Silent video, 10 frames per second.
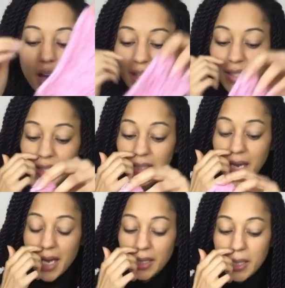I did
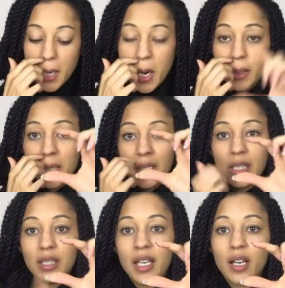cast it on and I
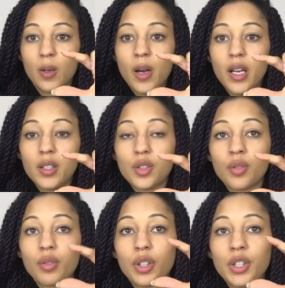did get quite a
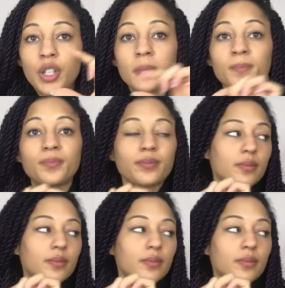chunk done